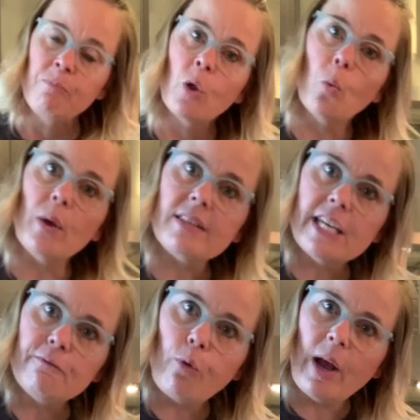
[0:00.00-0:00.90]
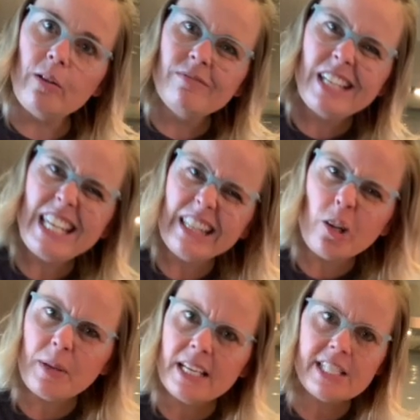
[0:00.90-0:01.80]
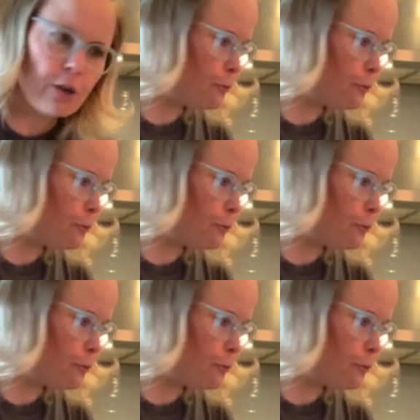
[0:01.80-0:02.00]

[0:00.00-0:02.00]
with tin foil, a little bit easier for